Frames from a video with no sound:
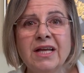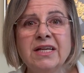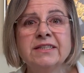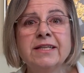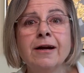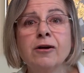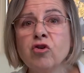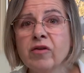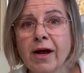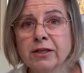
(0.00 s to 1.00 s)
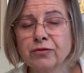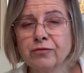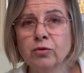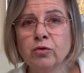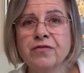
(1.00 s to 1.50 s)
Is there a garage
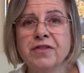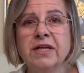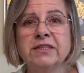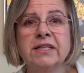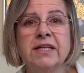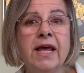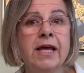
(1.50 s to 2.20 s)
full of things that they